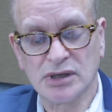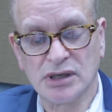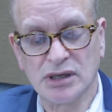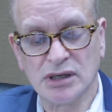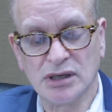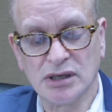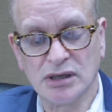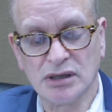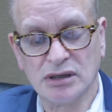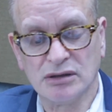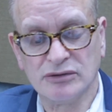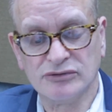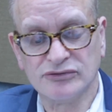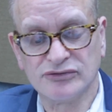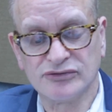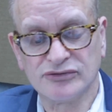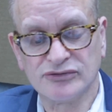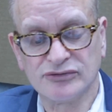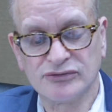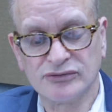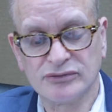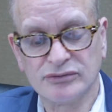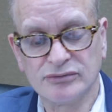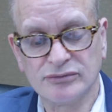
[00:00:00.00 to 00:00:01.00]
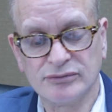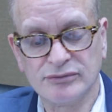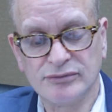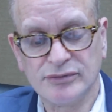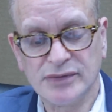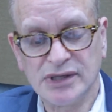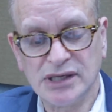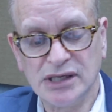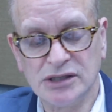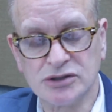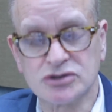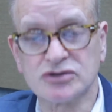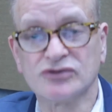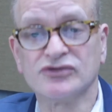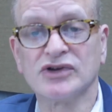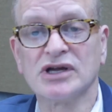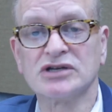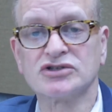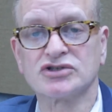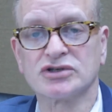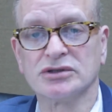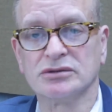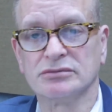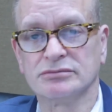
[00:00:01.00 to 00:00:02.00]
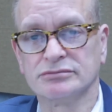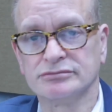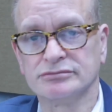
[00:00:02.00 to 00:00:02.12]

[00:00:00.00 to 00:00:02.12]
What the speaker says: of intervention.